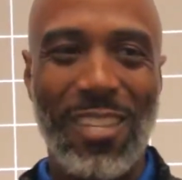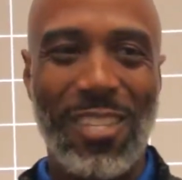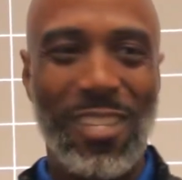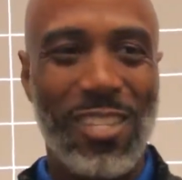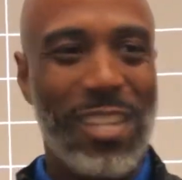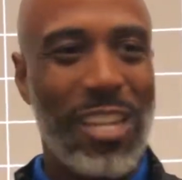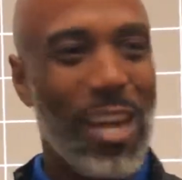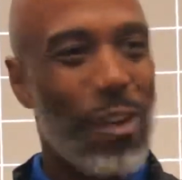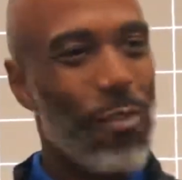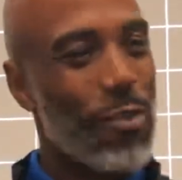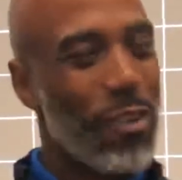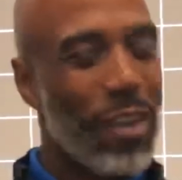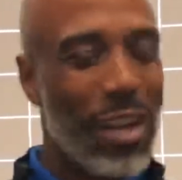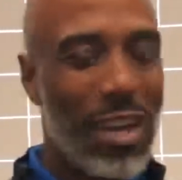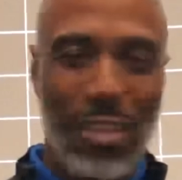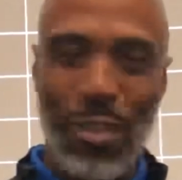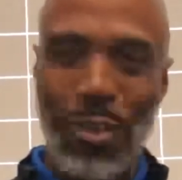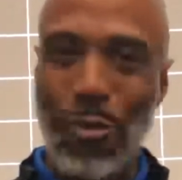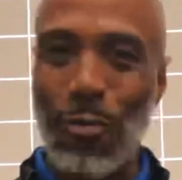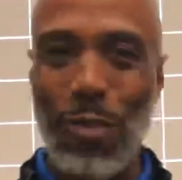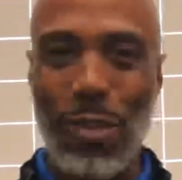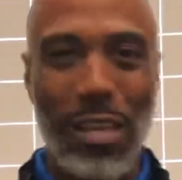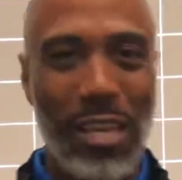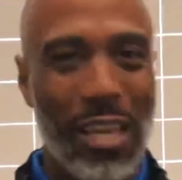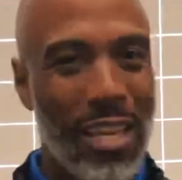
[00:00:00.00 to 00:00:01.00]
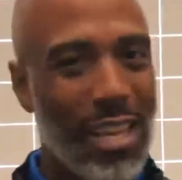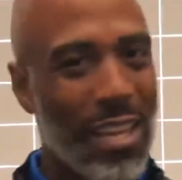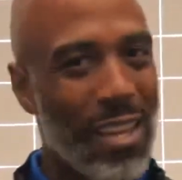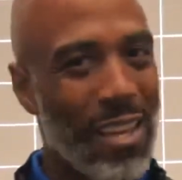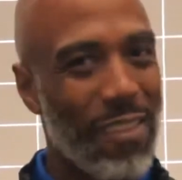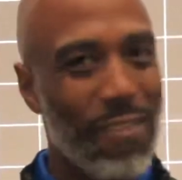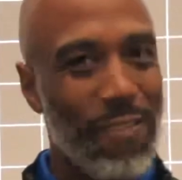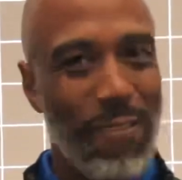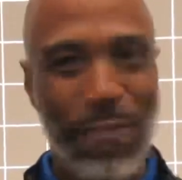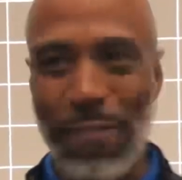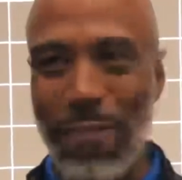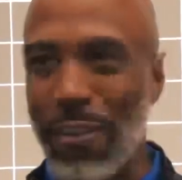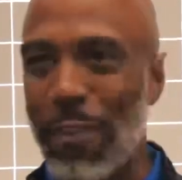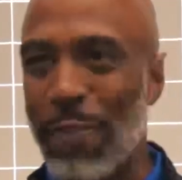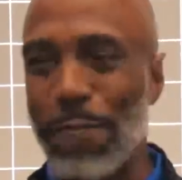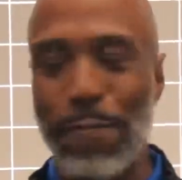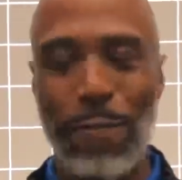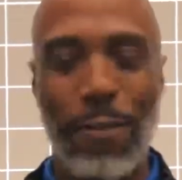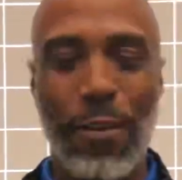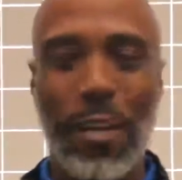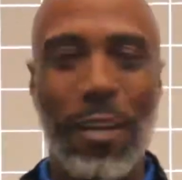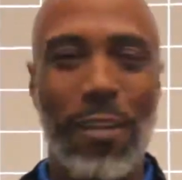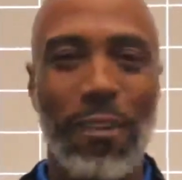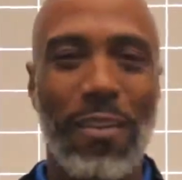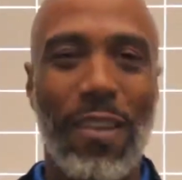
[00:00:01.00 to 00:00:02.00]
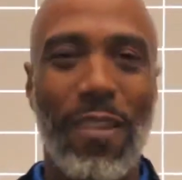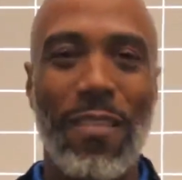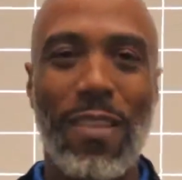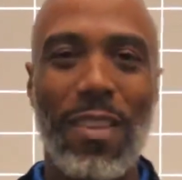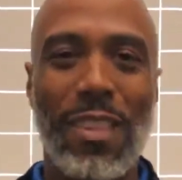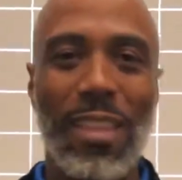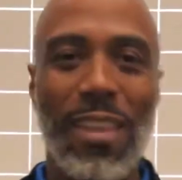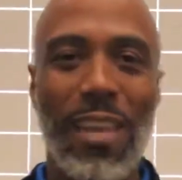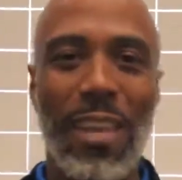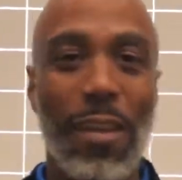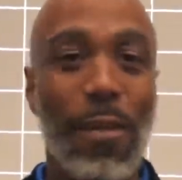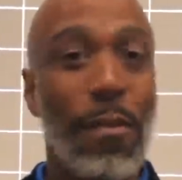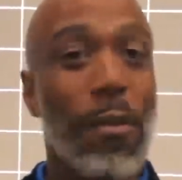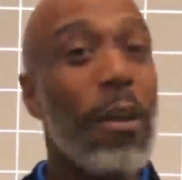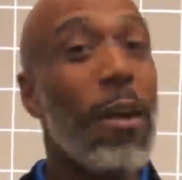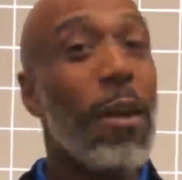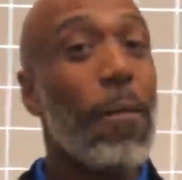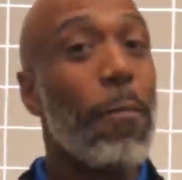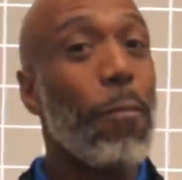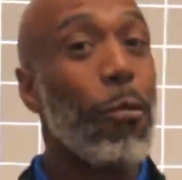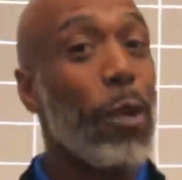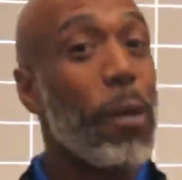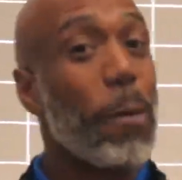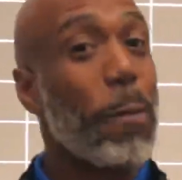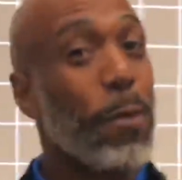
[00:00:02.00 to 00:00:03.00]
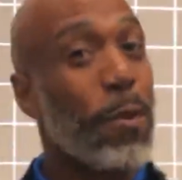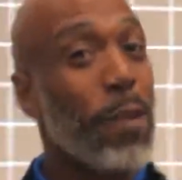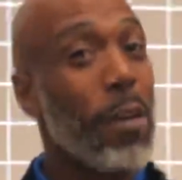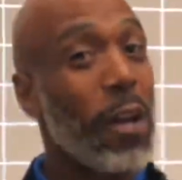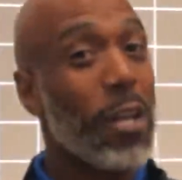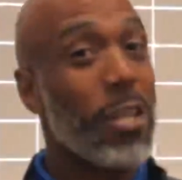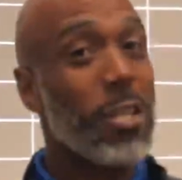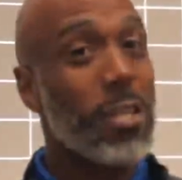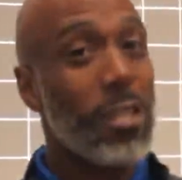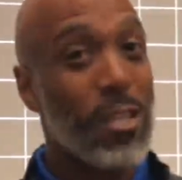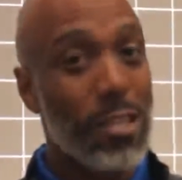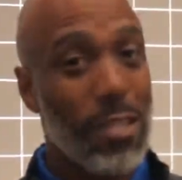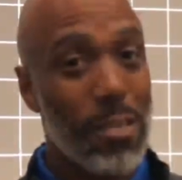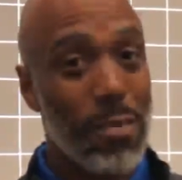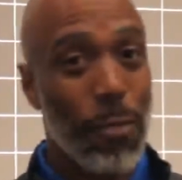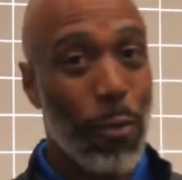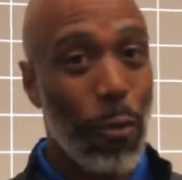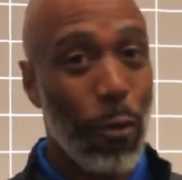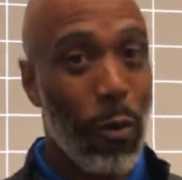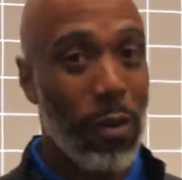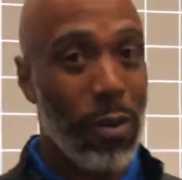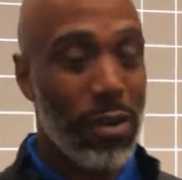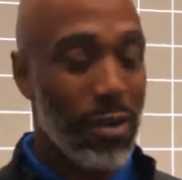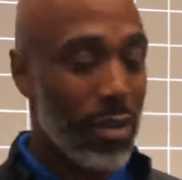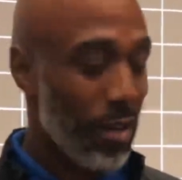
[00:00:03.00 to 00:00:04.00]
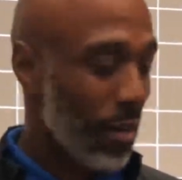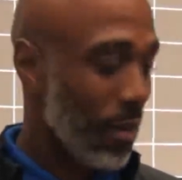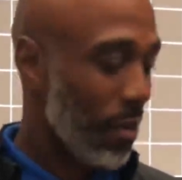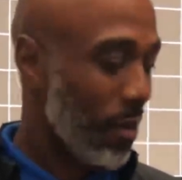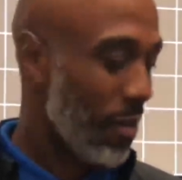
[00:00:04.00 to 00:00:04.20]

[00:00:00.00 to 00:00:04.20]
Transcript: So now we're gonna have to reconfigure everything. Pre-production is important.